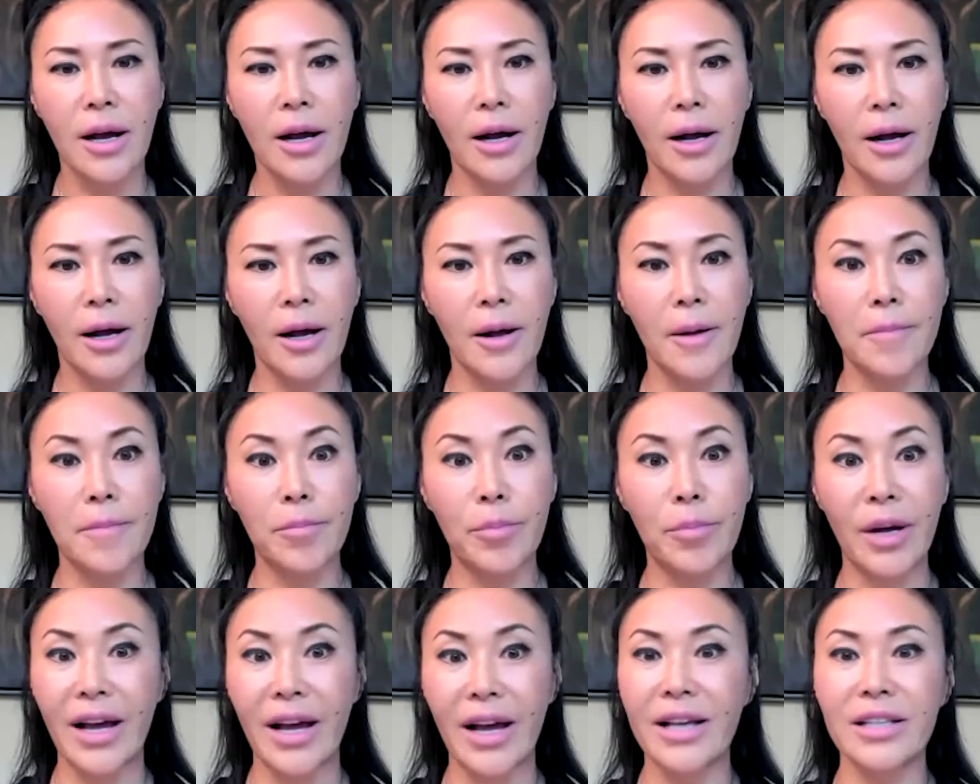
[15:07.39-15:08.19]

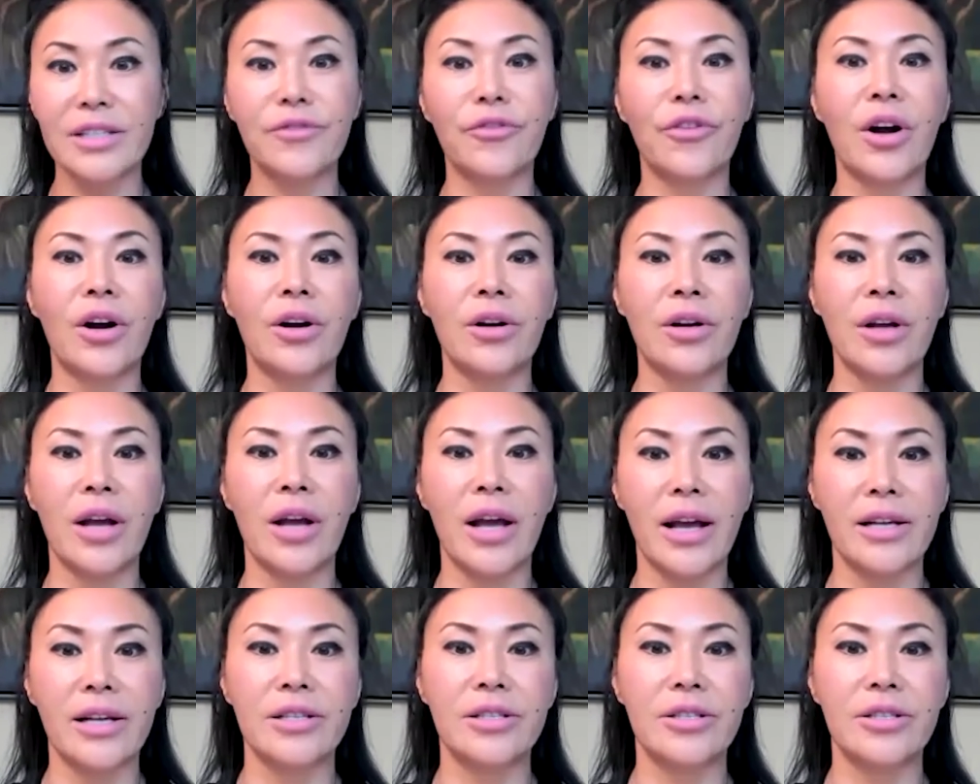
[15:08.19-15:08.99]
But as far
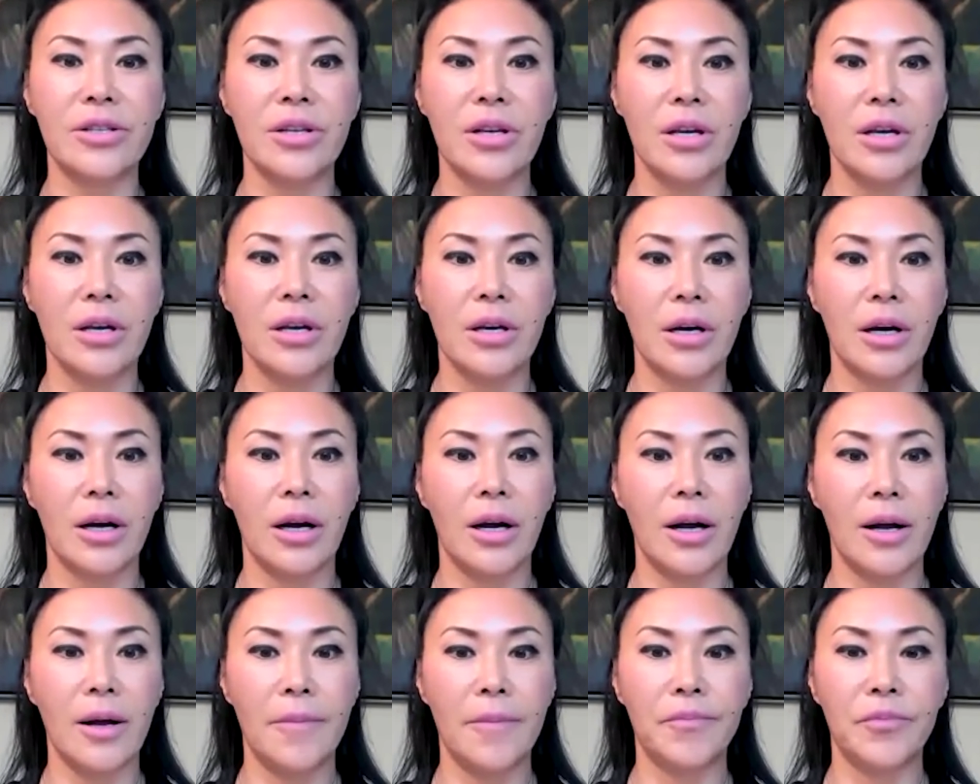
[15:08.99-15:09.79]
as
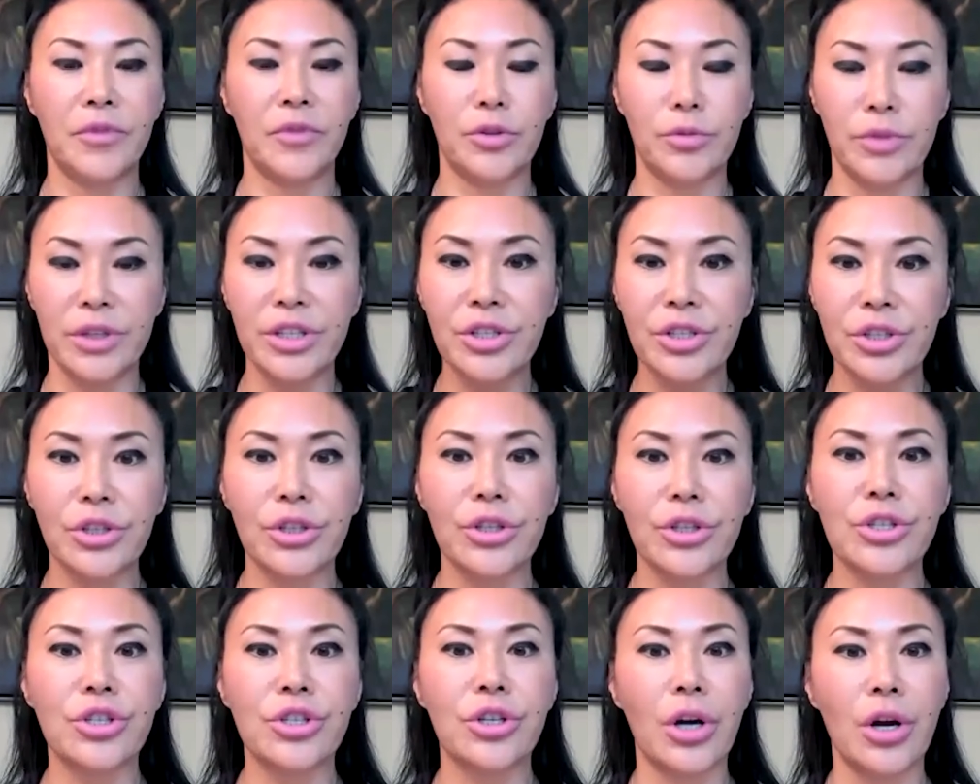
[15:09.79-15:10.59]
the
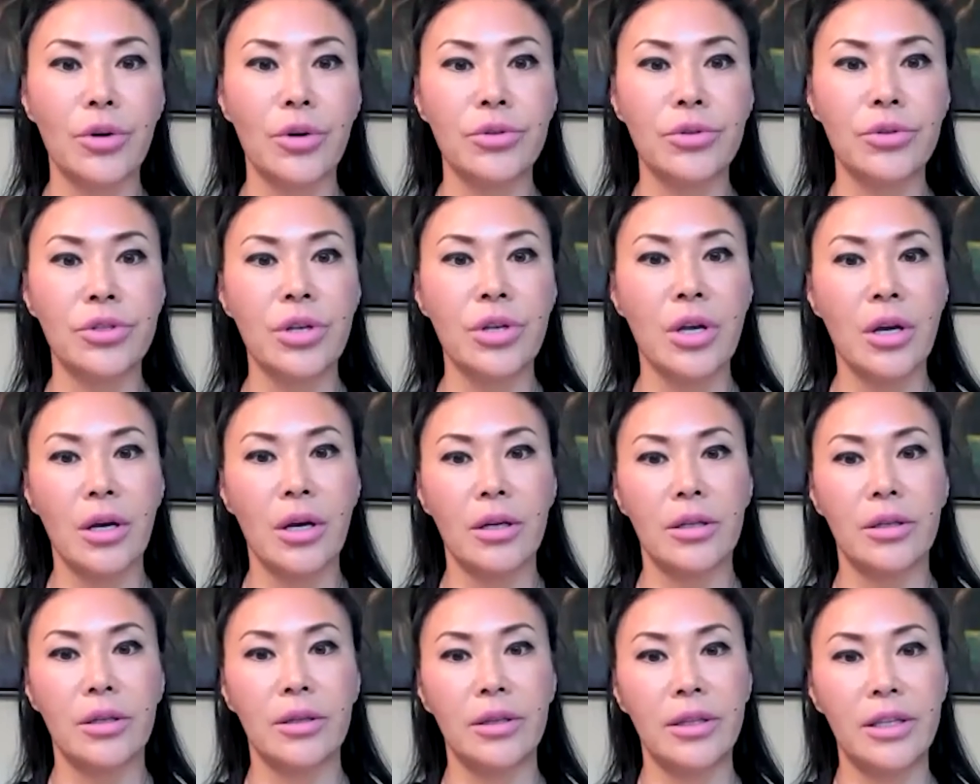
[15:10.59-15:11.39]
research goes,
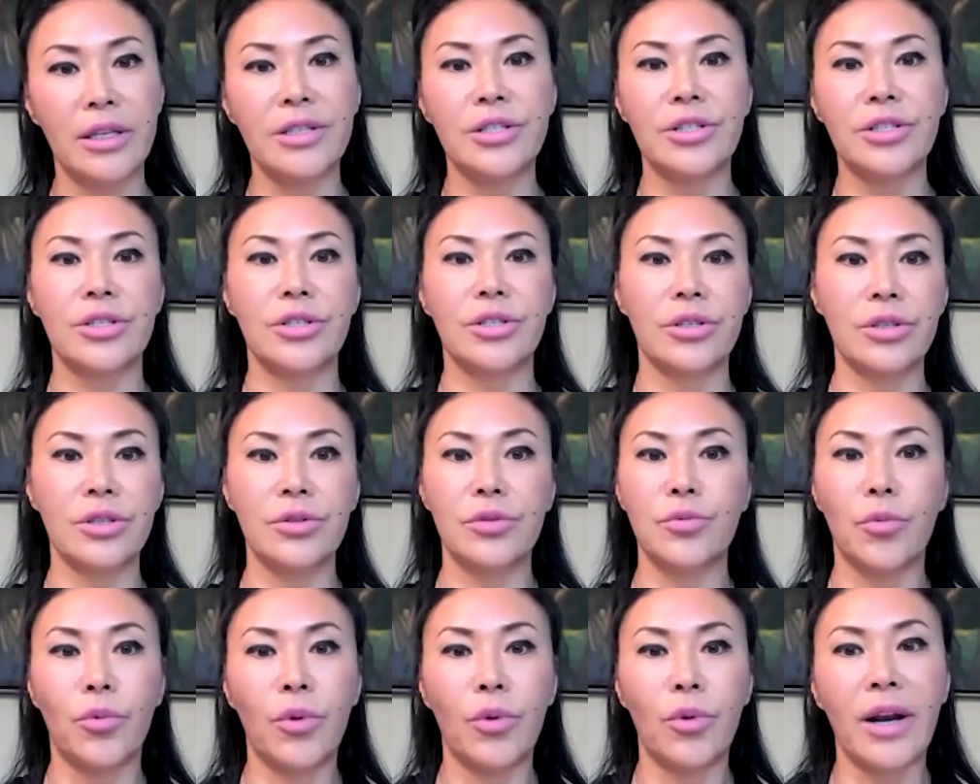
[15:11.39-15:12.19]
this
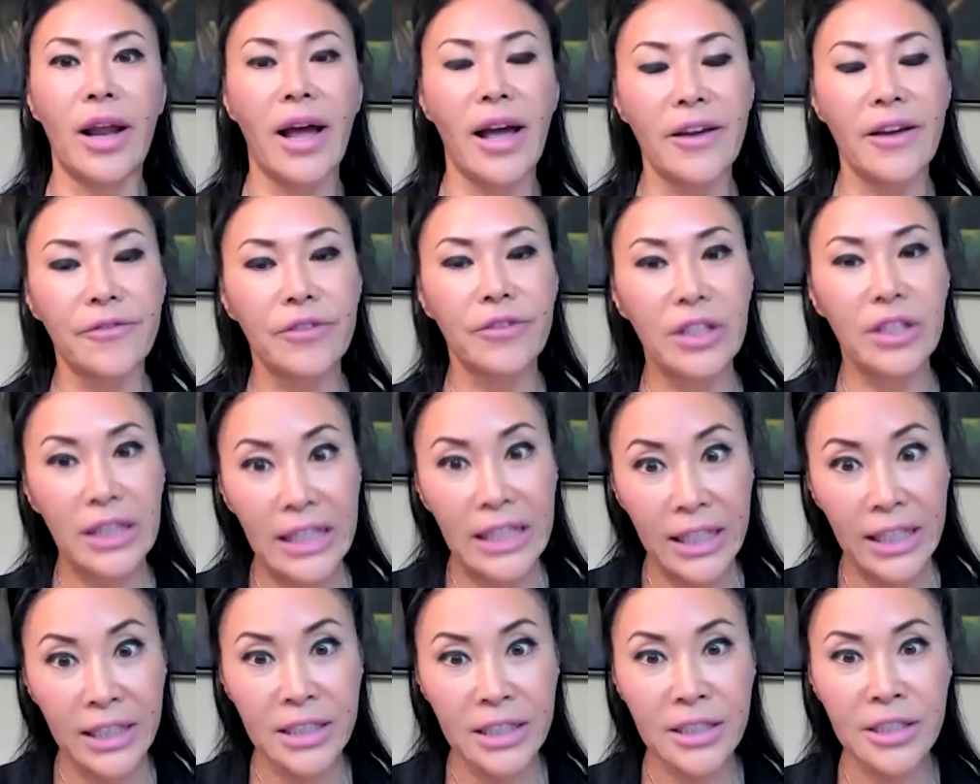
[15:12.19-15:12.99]
is what I have
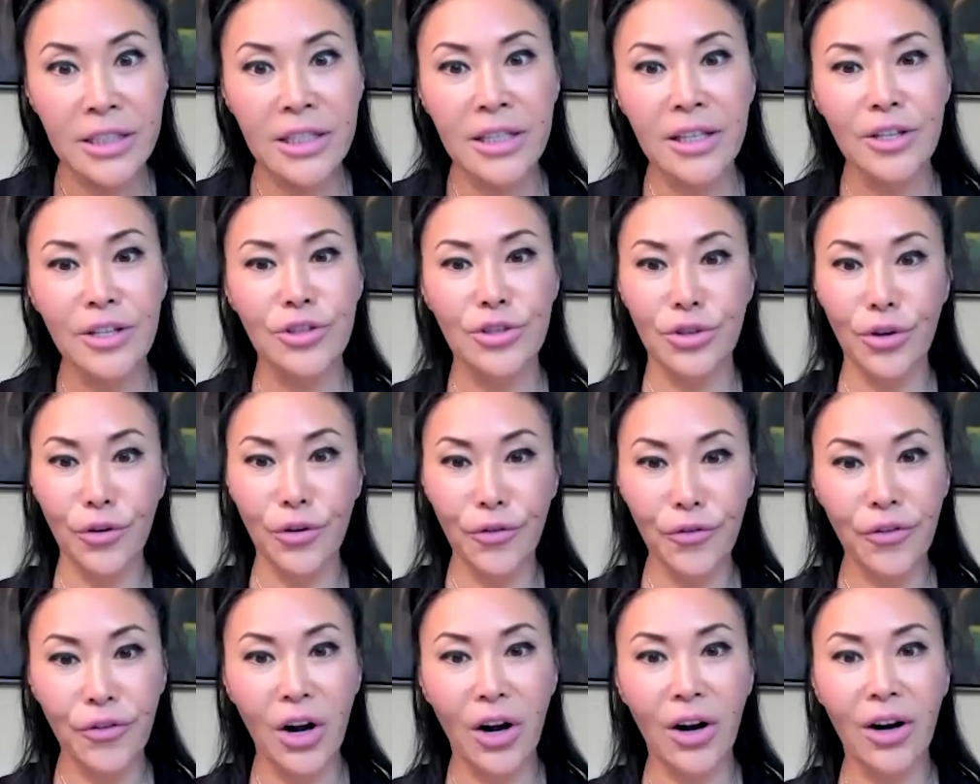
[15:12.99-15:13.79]
gleaned so
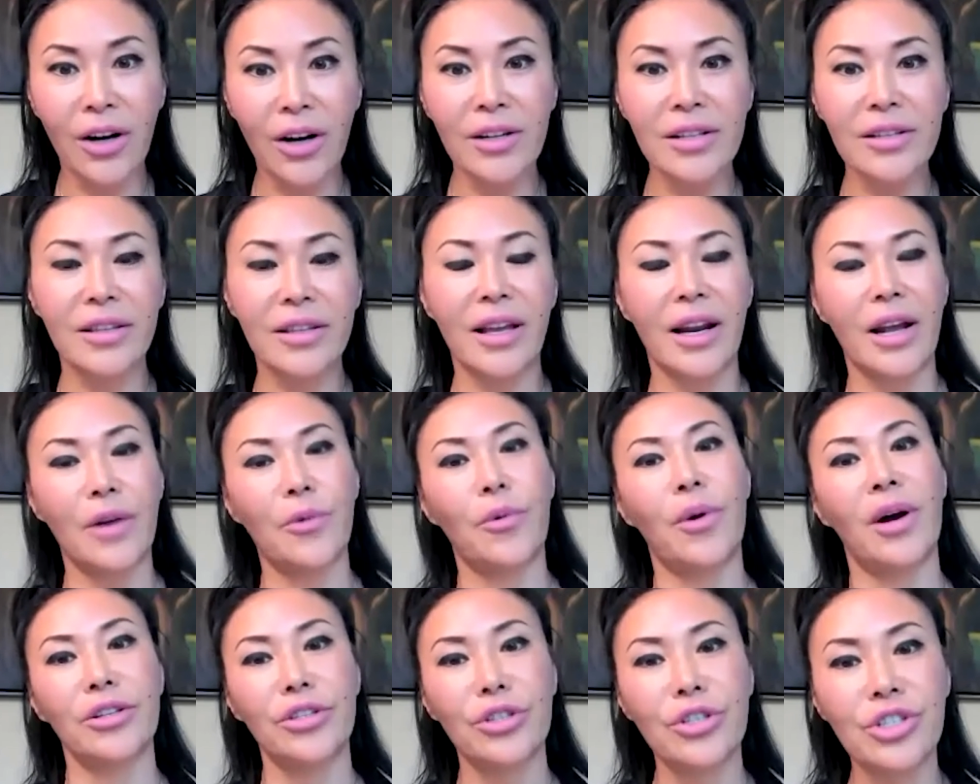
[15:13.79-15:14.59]
far that I
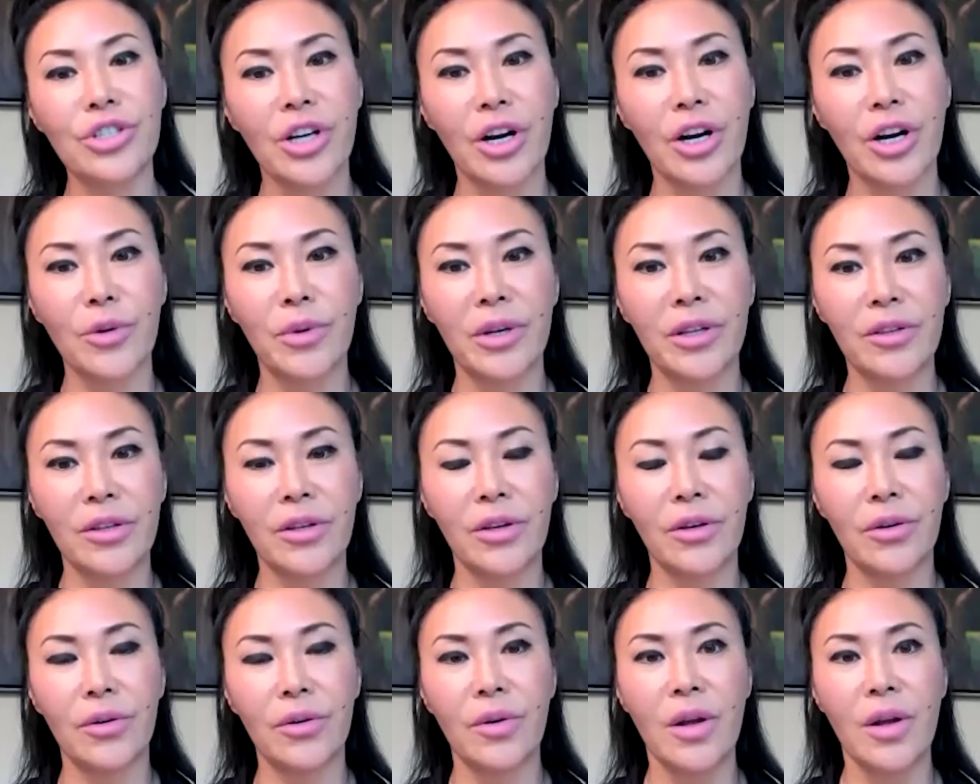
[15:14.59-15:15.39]
want to share with
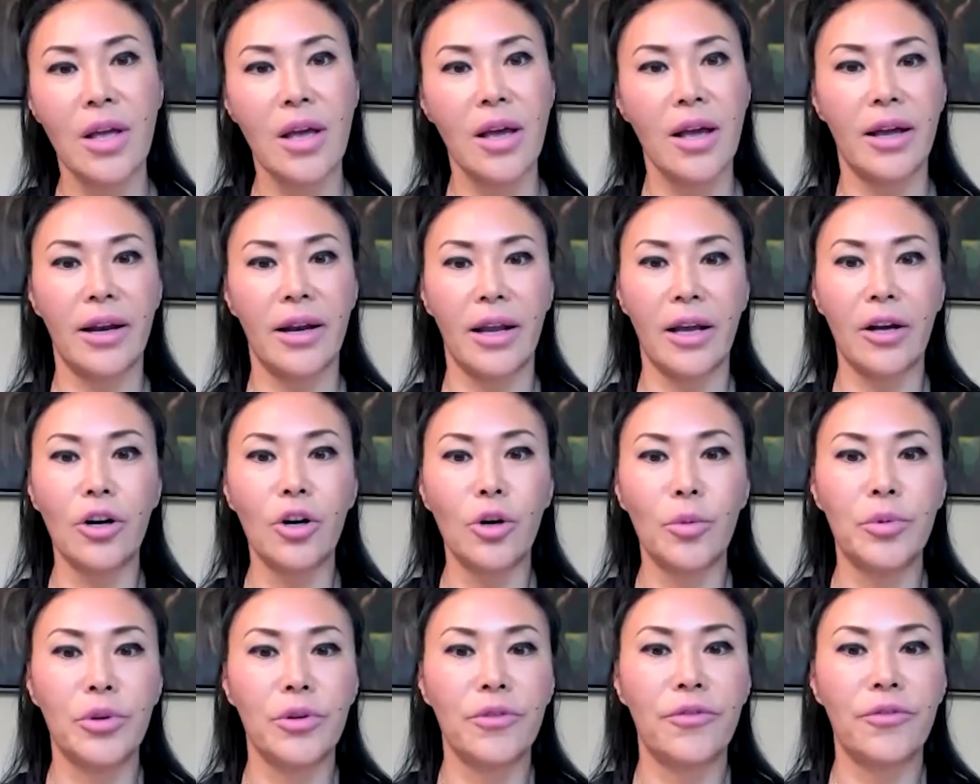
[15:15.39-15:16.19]
you, and I
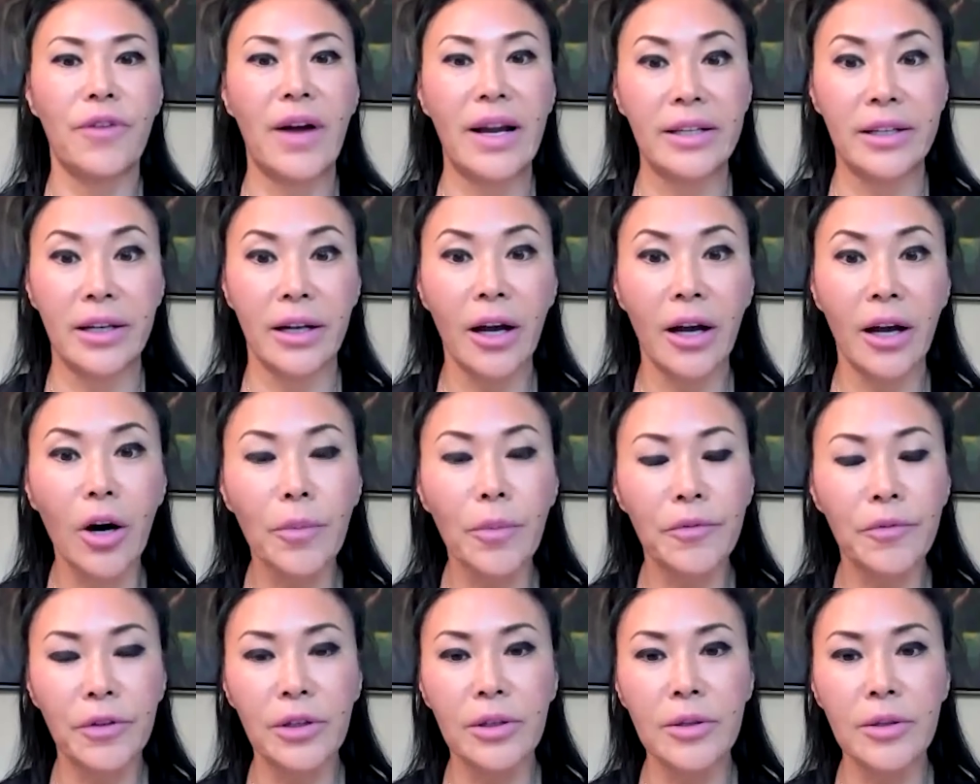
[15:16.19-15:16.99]
hope you find it
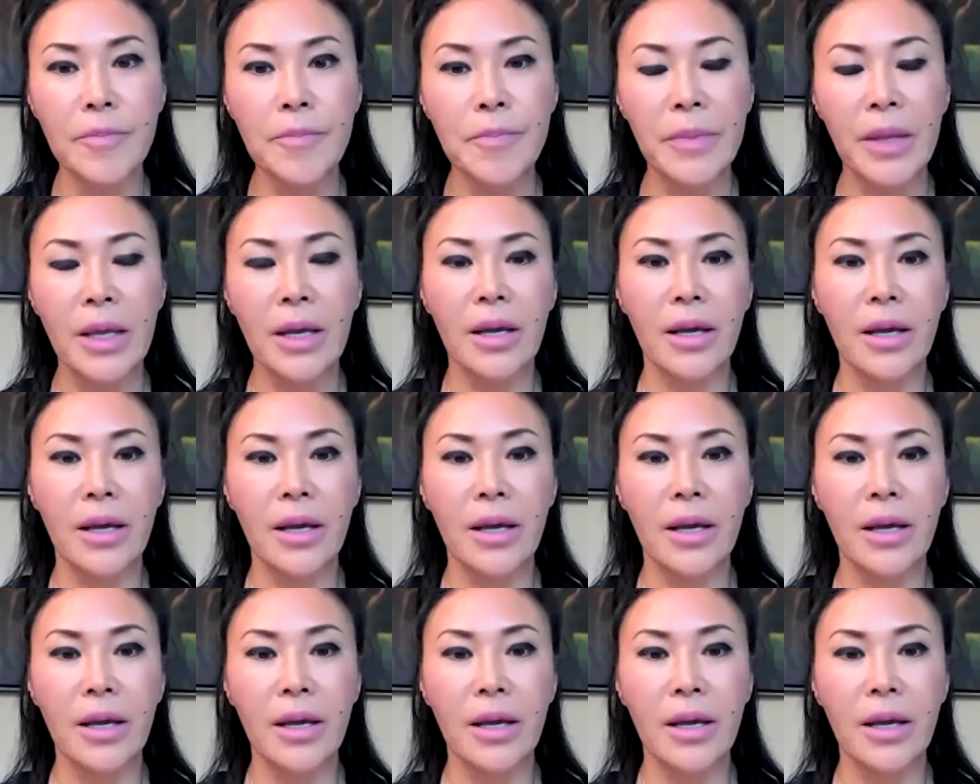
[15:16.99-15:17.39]
helpful.